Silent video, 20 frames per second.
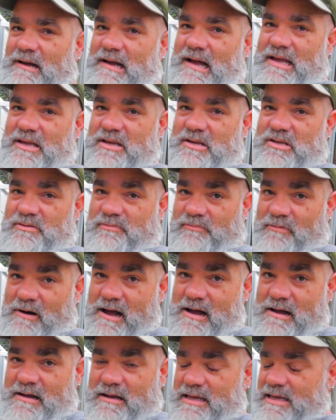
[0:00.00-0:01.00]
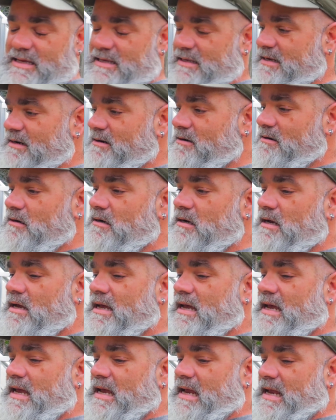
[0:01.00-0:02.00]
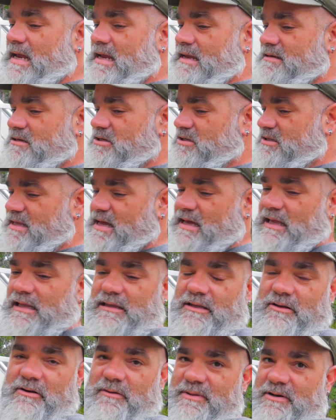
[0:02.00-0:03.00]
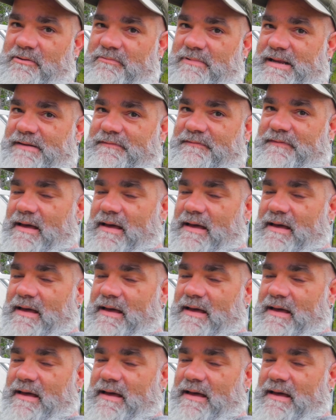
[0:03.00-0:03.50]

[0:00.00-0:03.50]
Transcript: why I use rock in there, and just that little bit of weed